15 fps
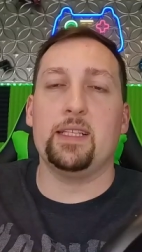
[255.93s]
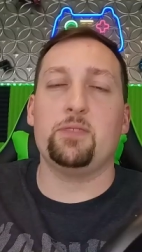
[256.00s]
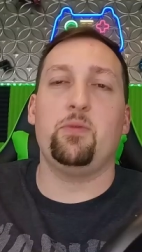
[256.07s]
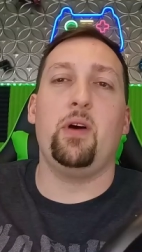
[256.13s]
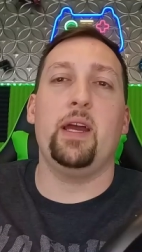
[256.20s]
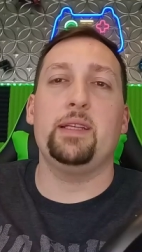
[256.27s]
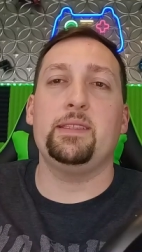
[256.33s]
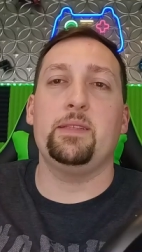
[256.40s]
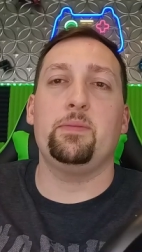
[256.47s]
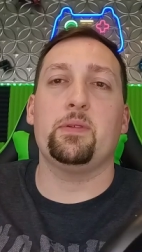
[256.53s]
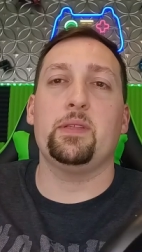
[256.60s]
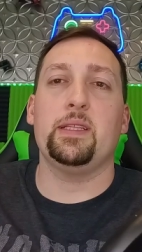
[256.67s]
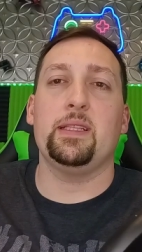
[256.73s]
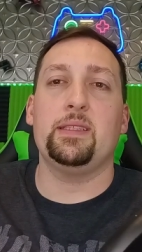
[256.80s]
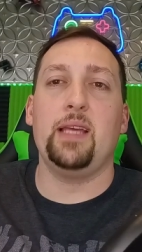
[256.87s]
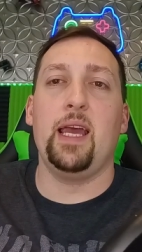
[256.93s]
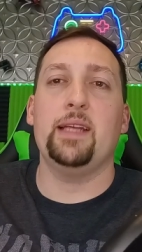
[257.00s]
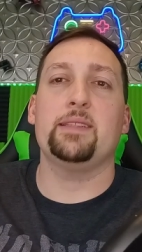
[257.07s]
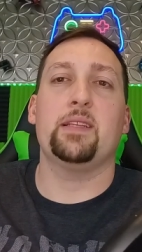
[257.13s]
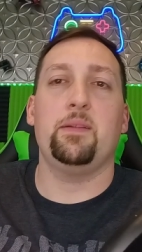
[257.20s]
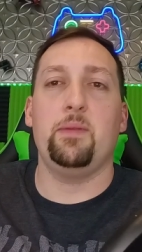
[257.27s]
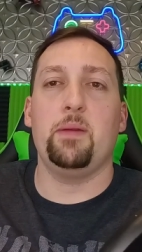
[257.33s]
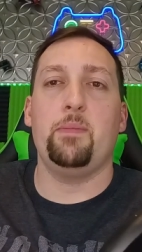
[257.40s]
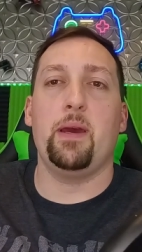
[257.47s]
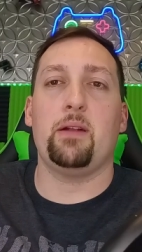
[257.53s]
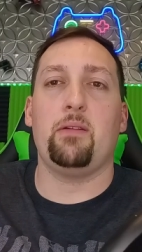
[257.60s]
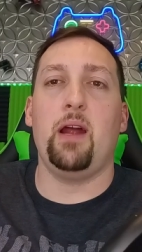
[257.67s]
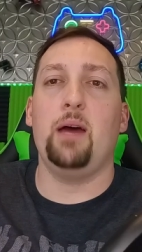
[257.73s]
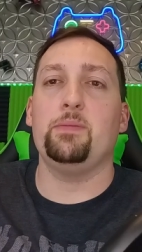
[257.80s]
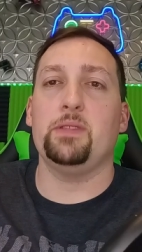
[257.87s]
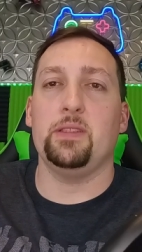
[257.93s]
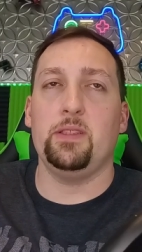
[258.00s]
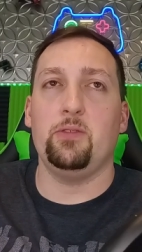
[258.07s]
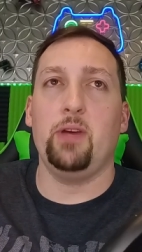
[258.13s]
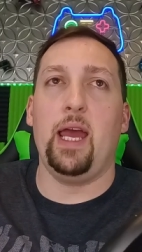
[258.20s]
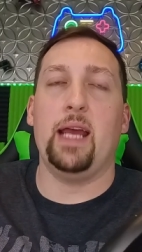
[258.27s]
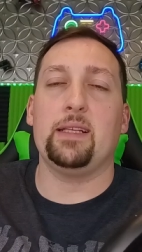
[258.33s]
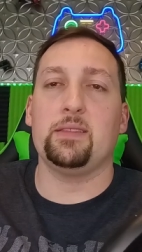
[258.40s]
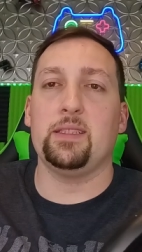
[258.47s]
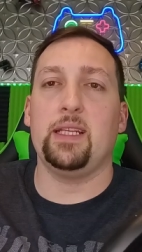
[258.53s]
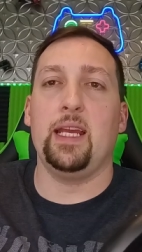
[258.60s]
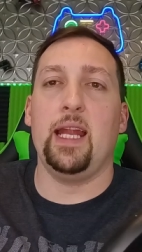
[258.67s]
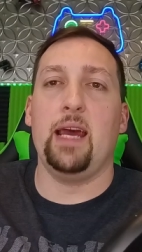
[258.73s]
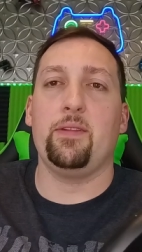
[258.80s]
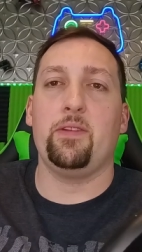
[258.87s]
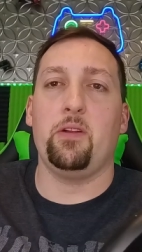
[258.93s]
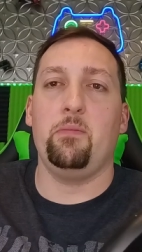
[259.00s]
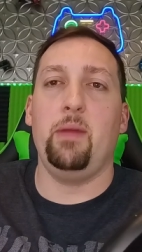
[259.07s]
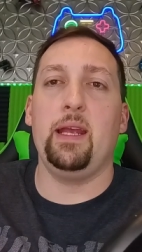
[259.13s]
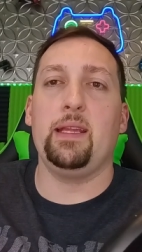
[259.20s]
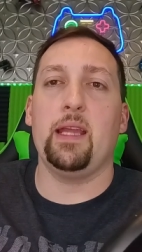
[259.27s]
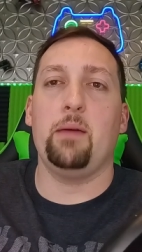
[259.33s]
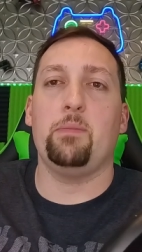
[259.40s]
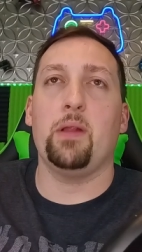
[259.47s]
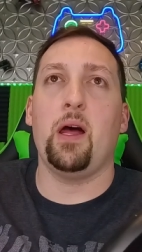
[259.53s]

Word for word: That's why typically the tight end is going to be a better option. He'll actually get out there and make that